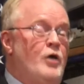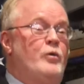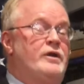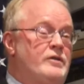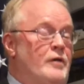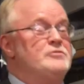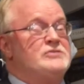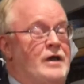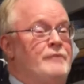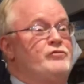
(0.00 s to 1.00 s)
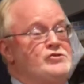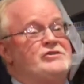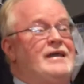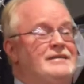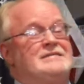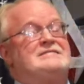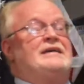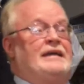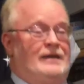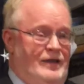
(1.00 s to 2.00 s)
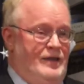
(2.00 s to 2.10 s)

when it comes time for sentencing.